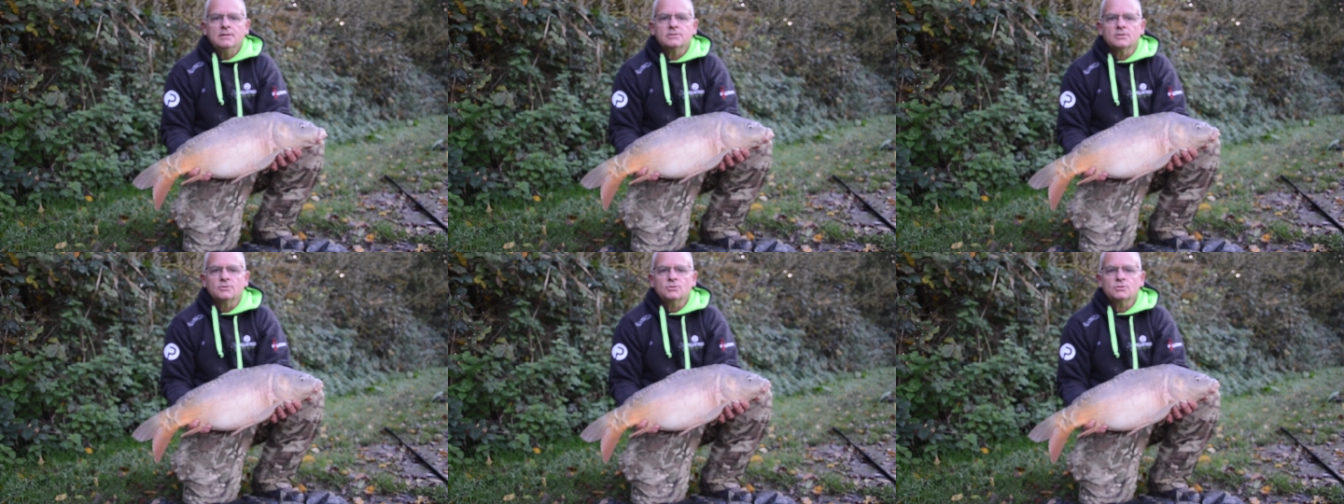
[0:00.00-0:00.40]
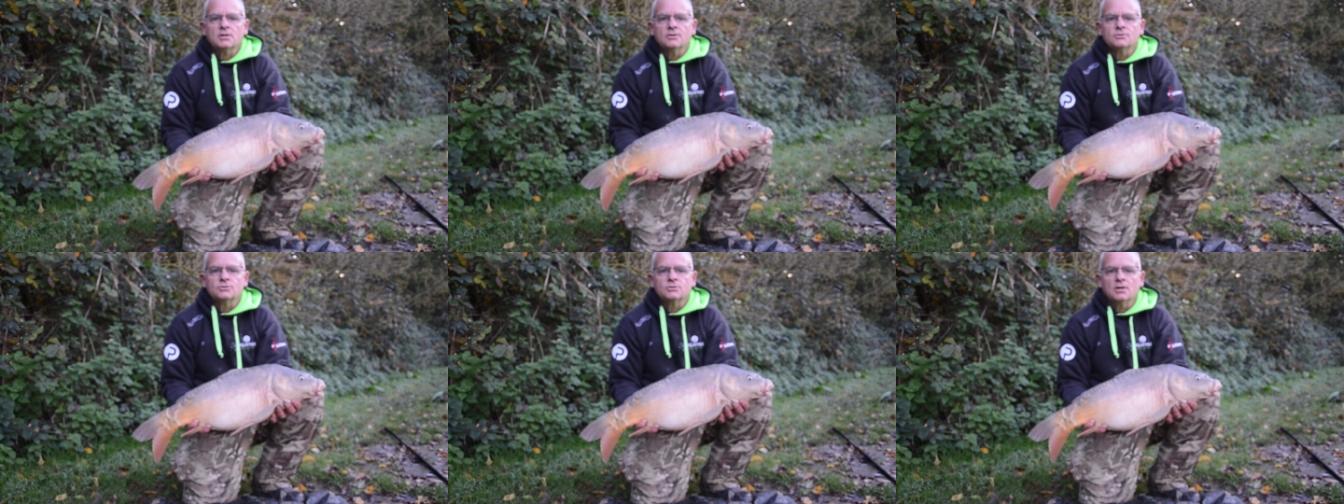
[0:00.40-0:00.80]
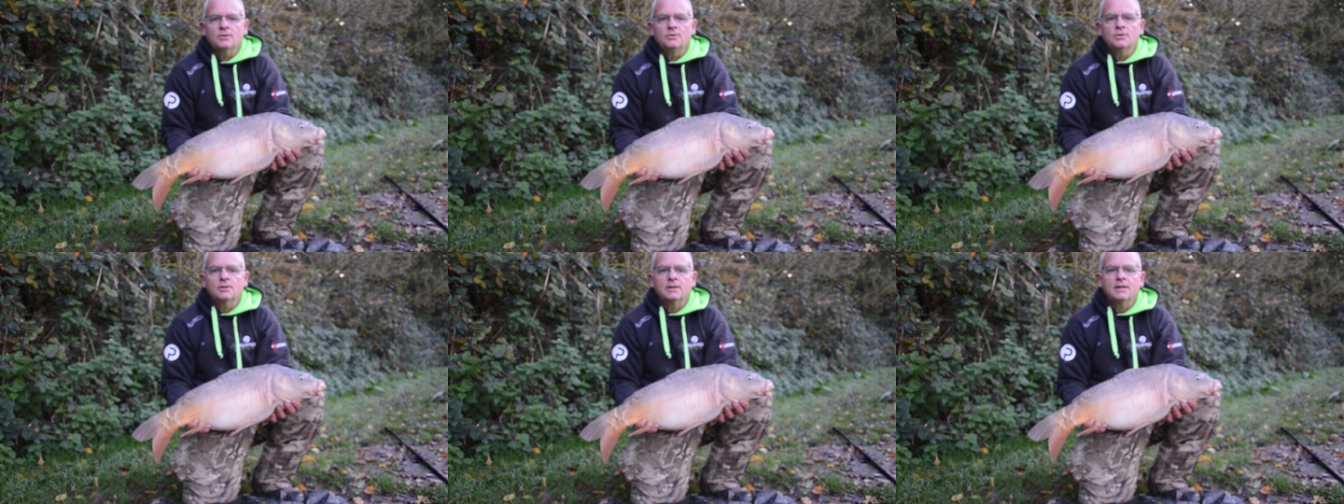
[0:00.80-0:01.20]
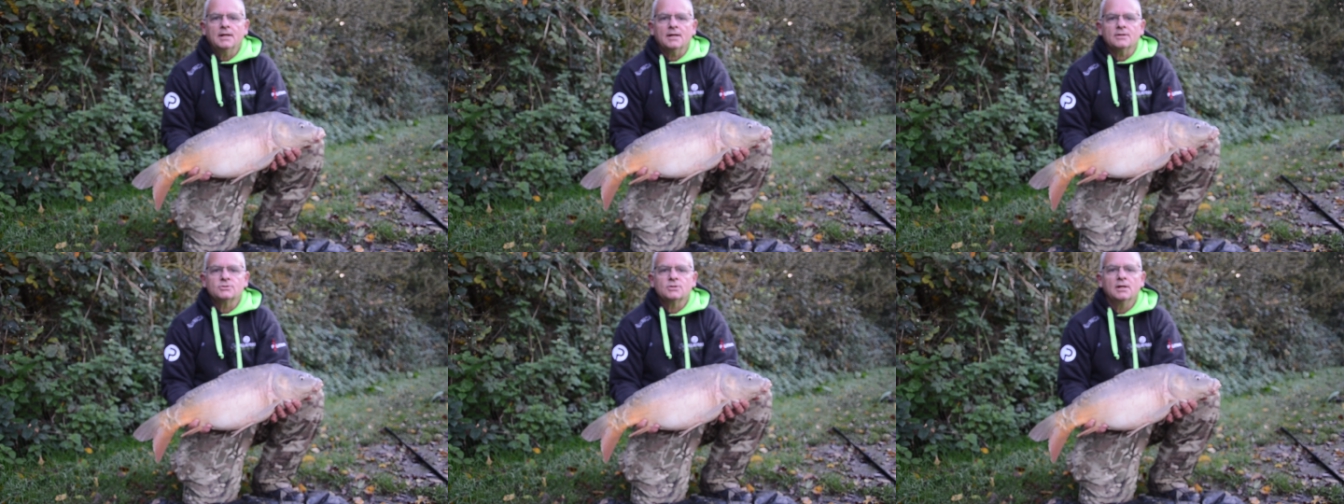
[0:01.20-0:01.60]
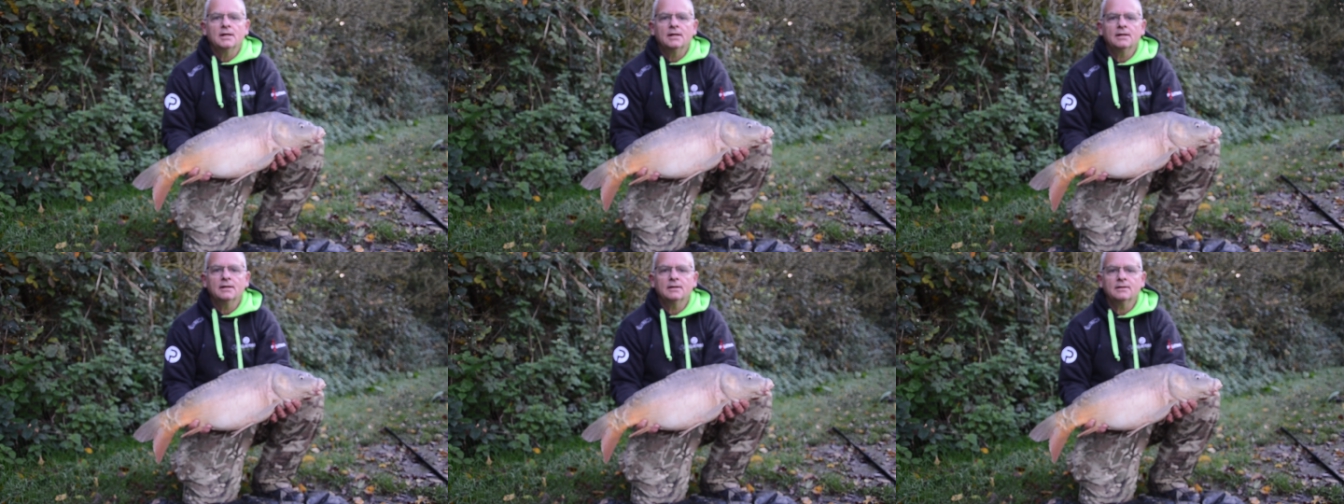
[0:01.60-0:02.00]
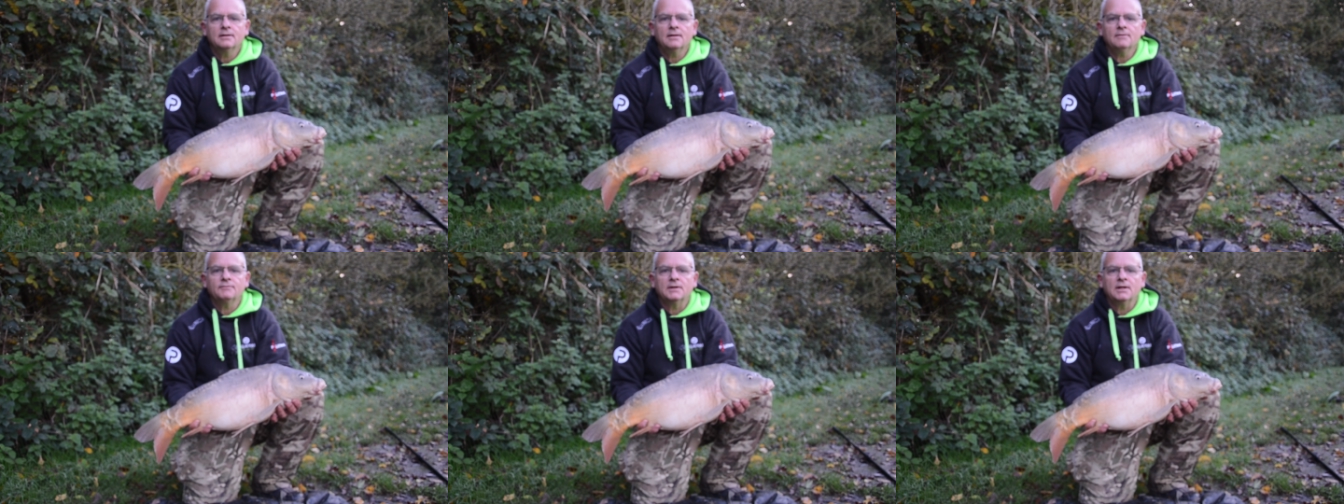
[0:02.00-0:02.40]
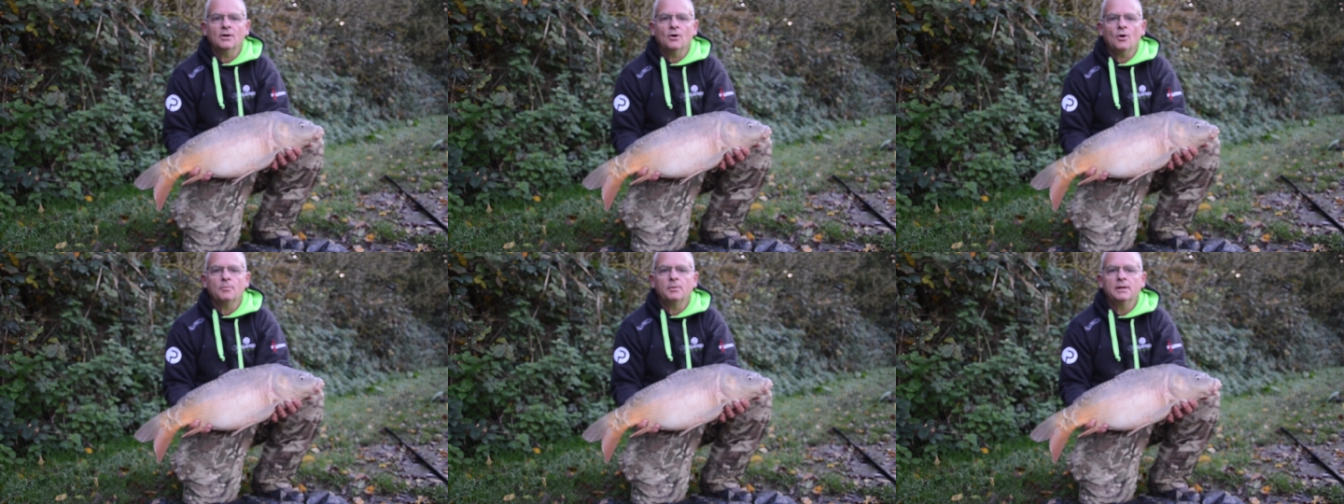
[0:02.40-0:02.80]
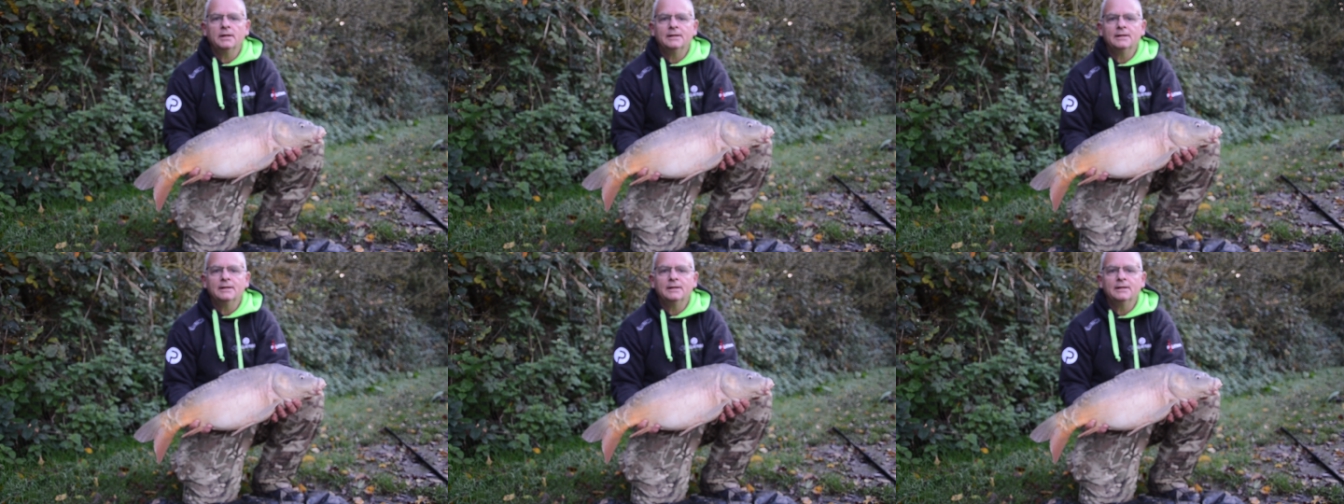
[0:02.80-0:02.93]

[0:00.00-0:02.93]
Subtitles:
So just goes to show you can catch lovely carp